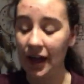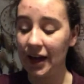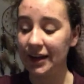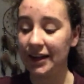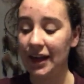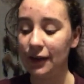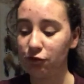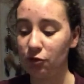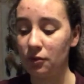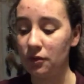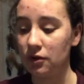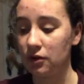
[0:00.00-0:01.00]
and it came
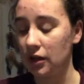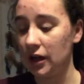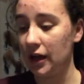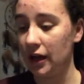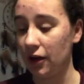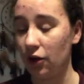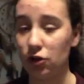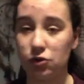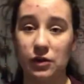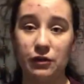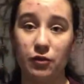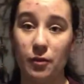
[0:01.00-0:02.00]
from all
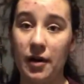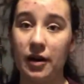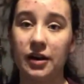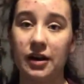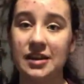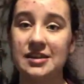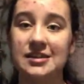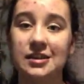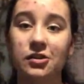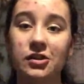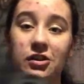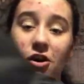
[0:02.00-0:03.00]
the way from America, and I
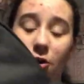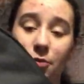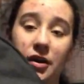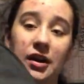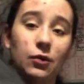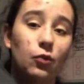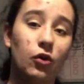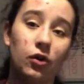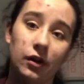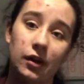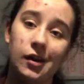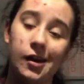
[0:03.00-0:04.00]
still did not pay one